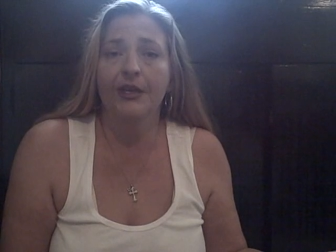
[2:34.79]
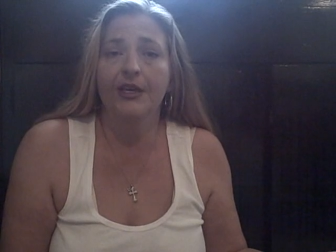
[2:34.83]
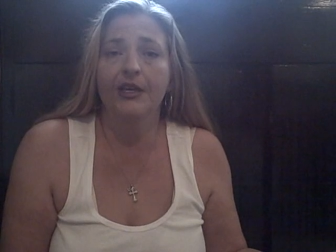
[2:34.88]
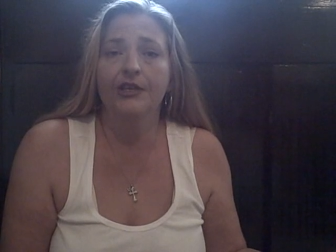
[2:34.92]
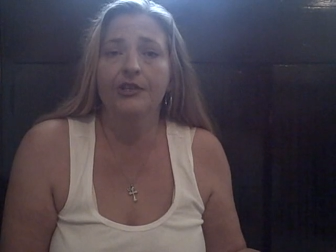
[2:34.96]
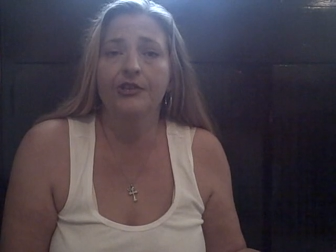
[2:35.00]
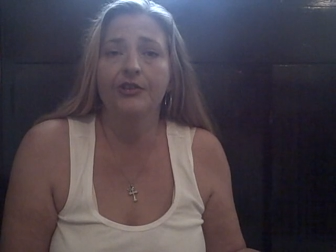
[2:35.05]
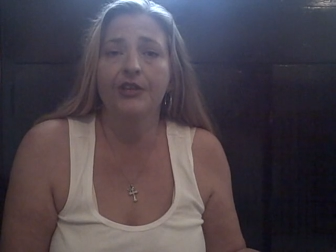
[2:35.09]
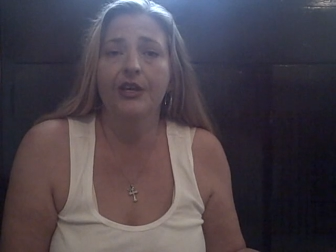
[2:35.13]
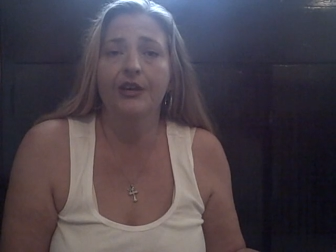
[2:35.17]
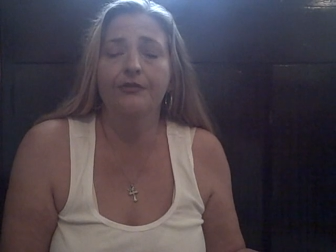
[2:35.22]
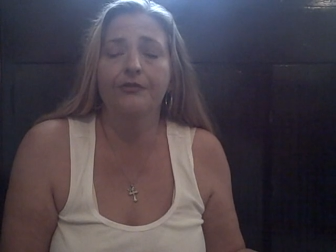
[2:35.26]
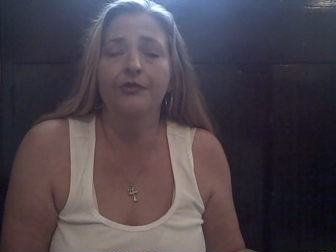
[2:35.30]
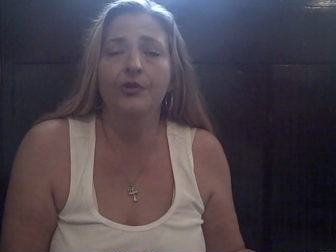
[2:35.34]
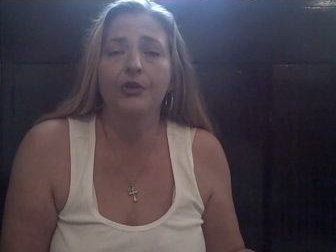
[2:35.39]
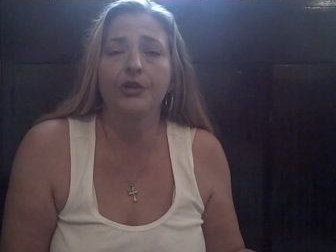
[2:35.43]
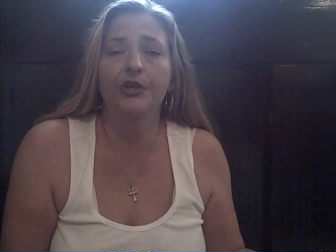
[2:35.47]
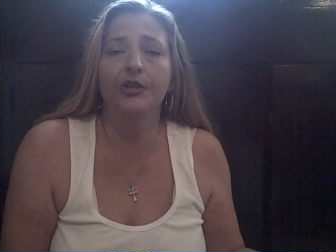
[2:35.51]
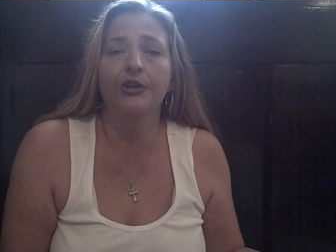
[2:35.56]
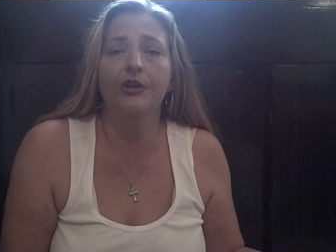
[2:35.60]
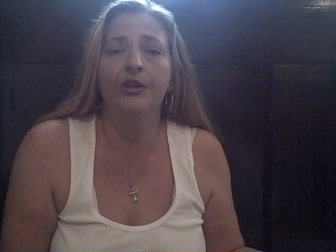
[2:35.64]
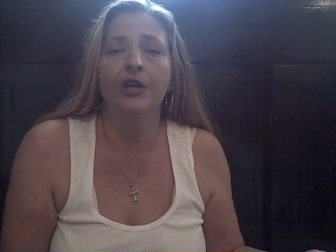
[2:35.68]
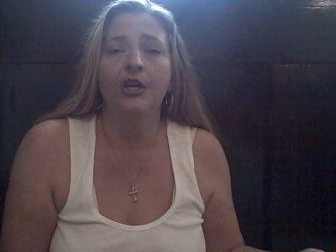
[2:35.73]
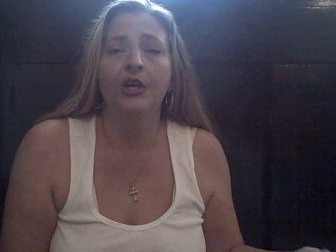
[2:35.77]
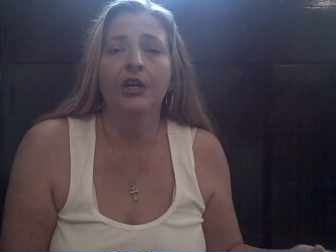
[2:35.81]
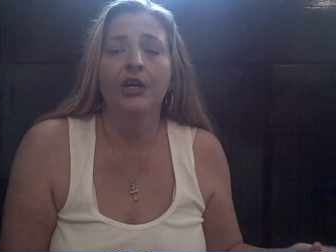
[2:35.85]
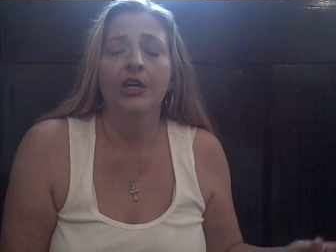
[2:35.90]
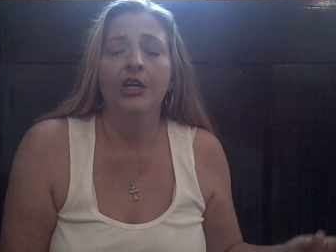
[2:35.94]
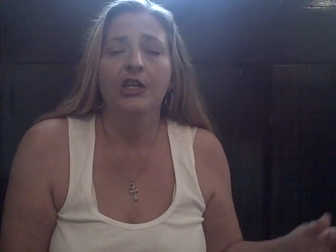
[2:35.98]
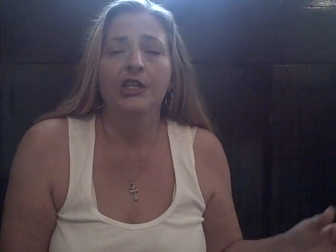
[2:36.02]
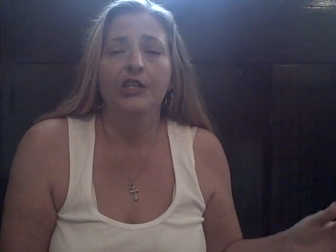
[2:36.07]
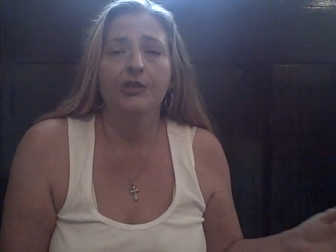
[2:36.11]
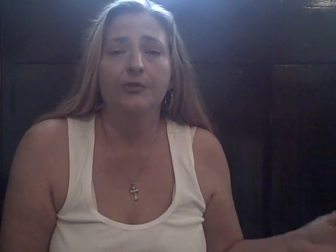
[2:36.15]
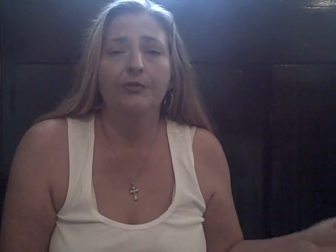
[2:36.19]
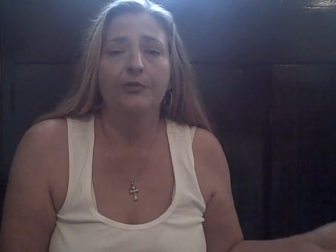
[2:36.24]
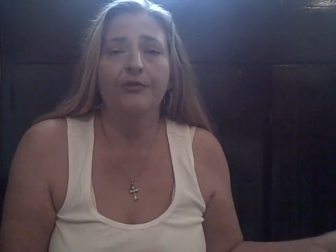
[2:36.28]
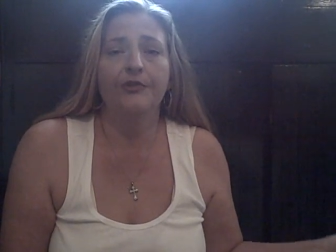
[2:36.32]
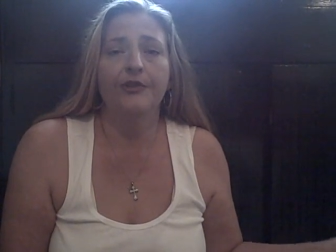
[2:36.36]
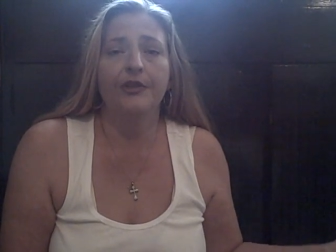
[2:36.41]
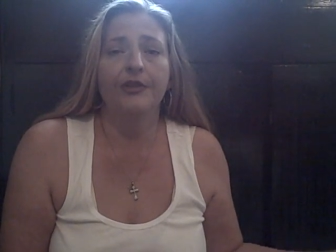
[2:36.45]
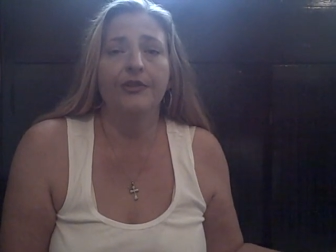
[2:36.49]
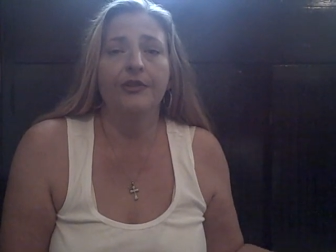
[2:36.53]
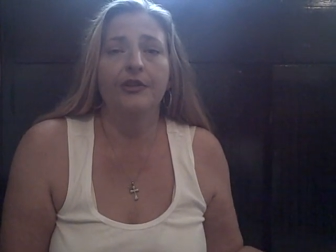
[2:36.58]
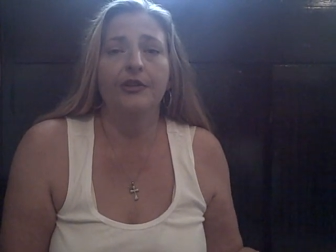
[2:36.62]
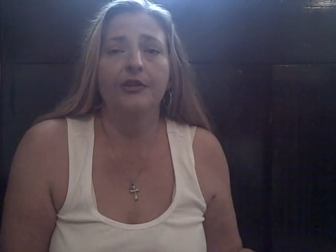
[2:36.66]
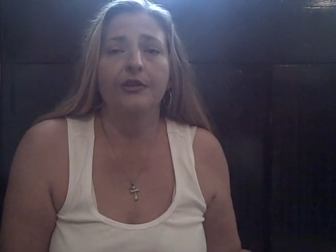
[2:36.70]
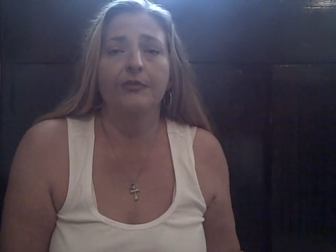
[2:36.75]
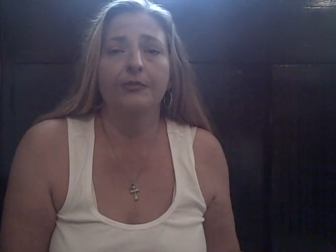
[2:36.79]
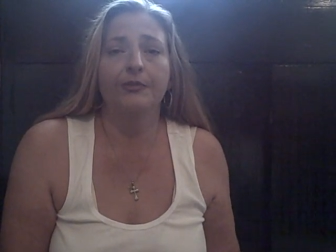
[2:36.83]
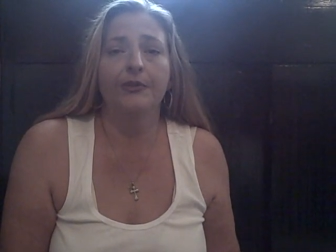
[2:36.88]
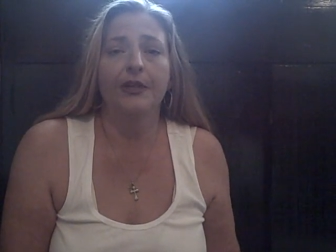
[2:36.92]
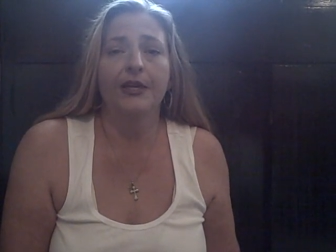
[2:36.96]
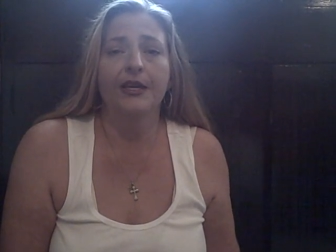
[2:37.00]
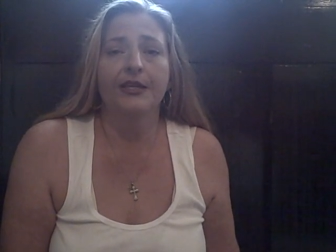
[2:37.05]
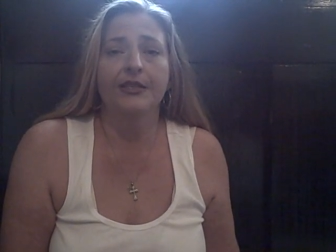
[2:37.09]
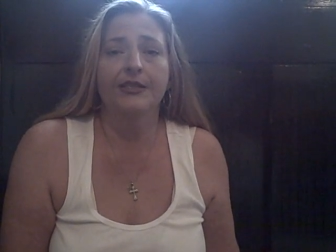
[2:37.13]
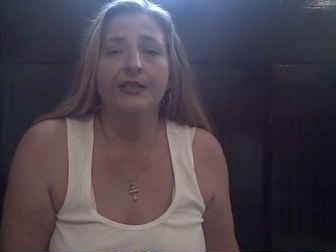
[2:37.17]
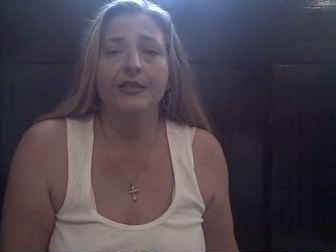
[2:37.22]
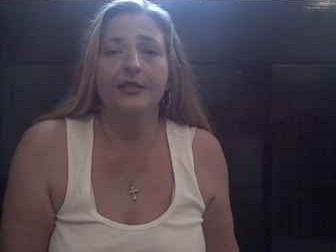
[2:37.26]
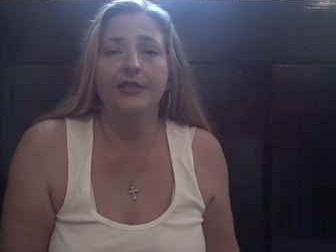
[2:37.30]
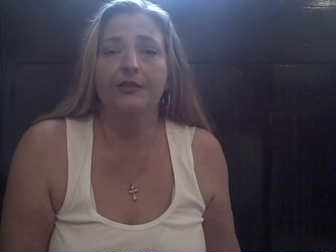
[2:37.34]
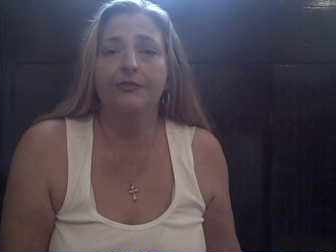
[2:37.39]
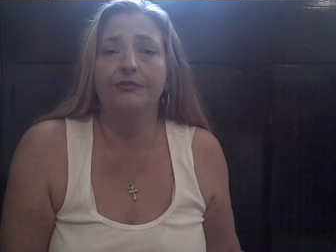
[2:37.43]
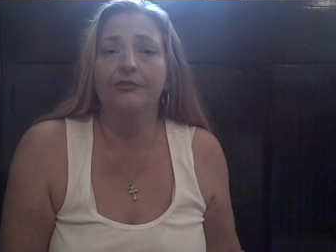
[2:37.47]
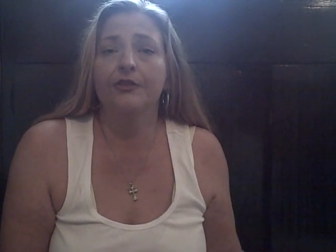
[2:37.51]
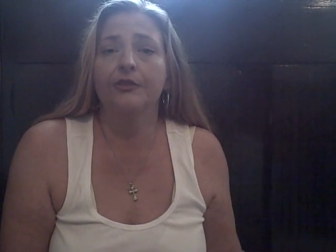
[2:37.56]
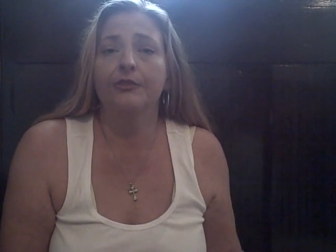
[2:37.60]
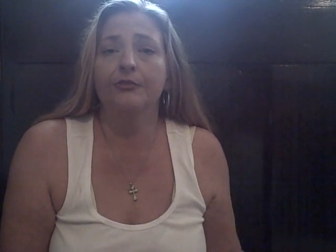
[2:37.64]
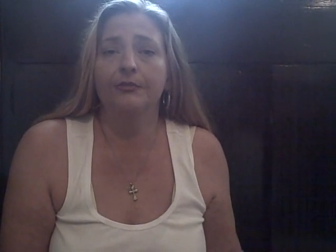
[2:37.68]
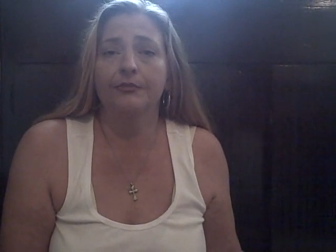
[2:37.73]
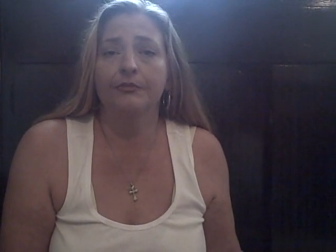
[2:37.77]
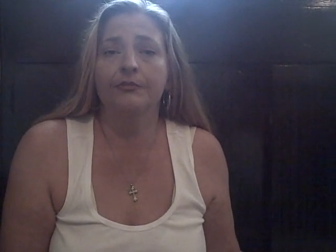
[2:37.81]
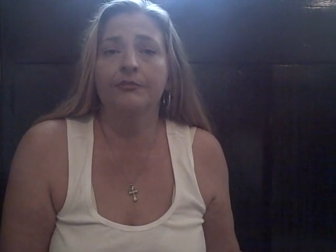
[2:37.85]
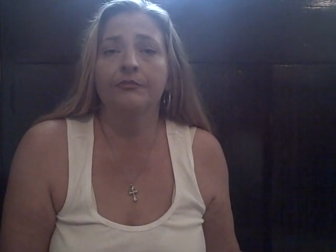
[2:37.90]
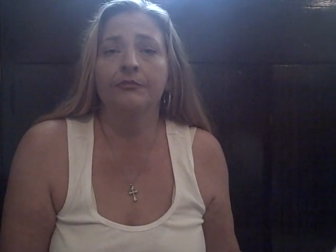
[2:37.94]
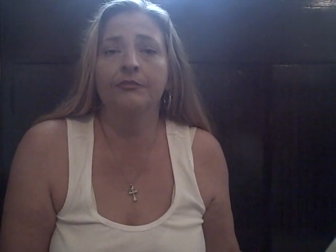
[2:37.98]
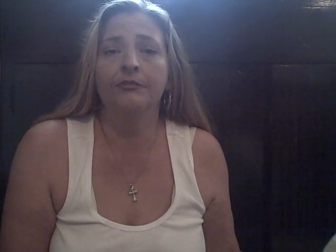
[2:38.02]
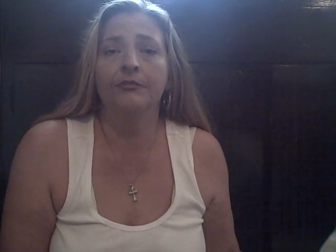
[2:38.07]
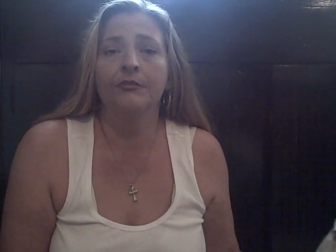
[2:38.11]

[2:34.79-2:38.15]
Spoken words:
can do that for you to prevent the plastic from